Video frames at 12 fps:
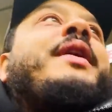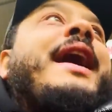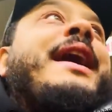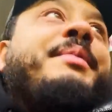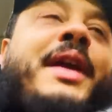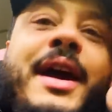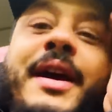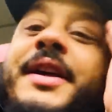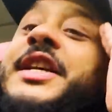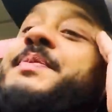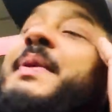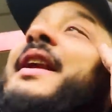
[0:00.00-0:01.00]
game, yeah,
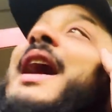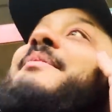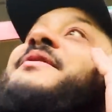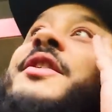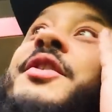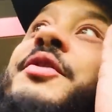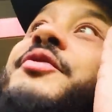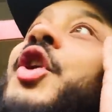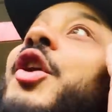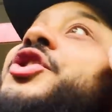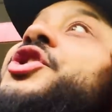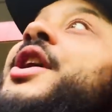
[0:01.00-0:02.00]
he's been absolute
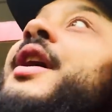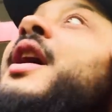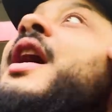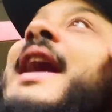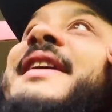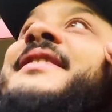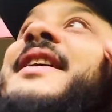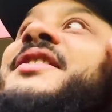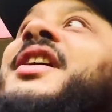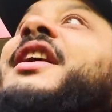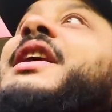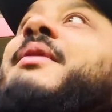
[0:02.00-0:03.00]
dog shit. I said
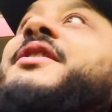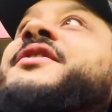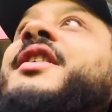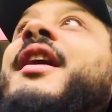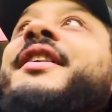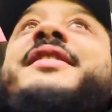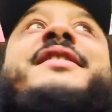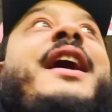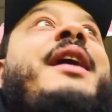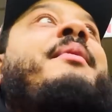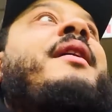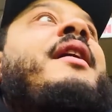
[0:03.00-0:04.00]
Tierney must start this
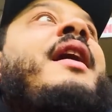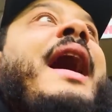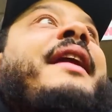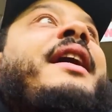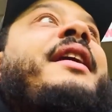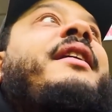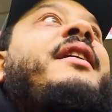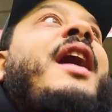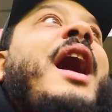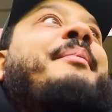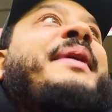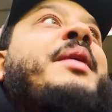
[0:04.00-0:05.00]
game, and then
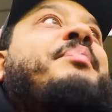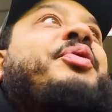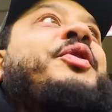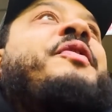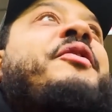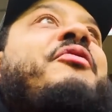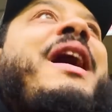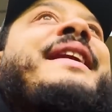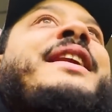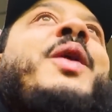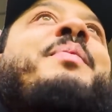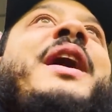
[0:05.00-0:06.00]
I'm being proven right
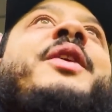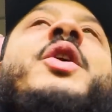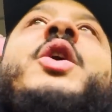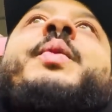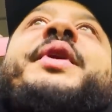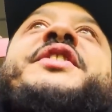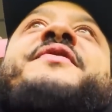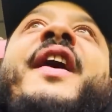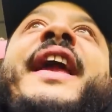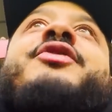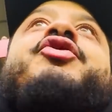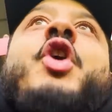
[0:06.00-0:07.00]
now, blood, with his
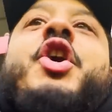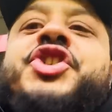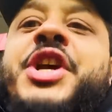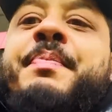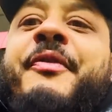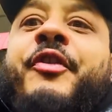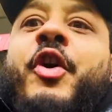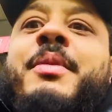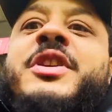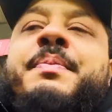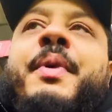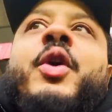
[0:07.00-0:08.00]
fucking dog shit
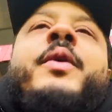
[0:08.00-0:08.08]
performance, bro.